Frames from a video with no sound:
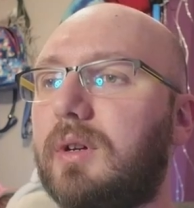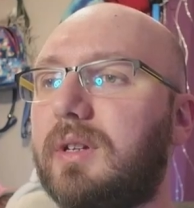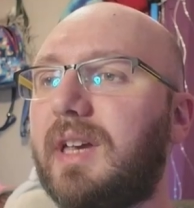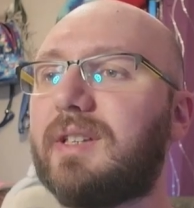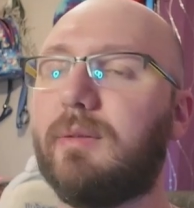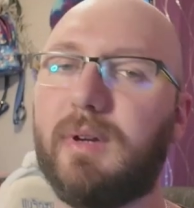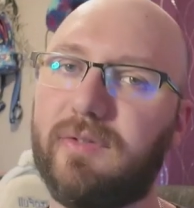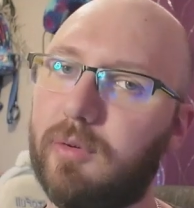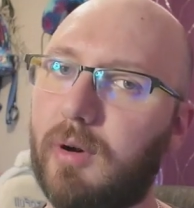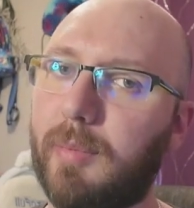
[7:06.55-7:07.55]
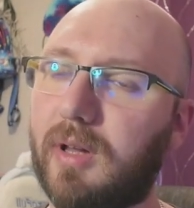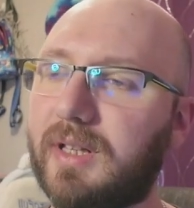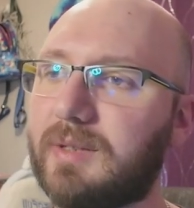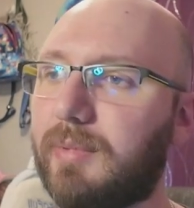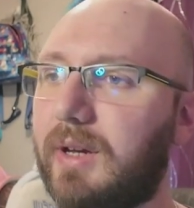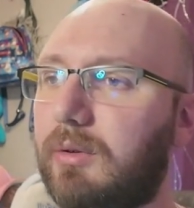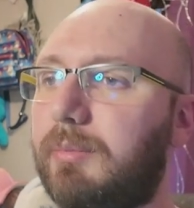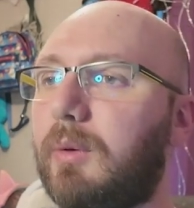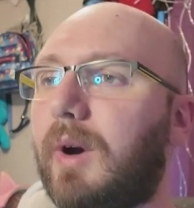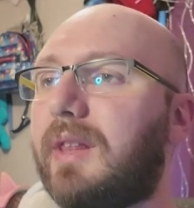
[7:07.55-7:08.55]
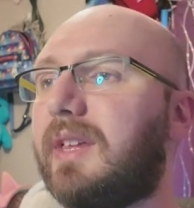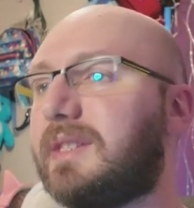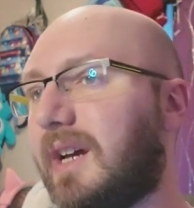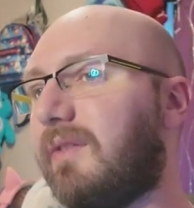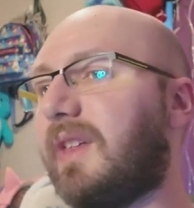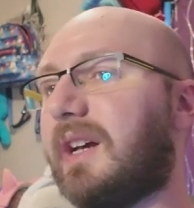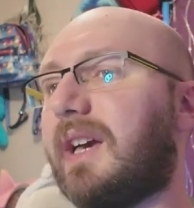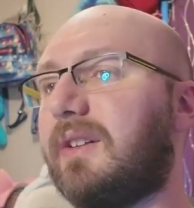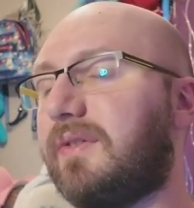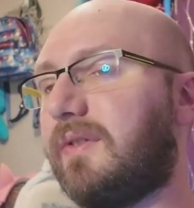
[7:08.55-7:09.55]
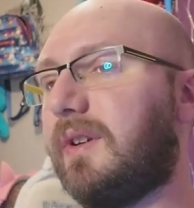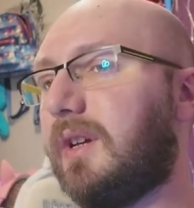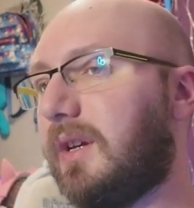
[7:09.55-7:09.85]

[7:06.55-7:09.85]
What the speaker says: Yes, it'll be a few more polys, but it would be worth it to have that kind of...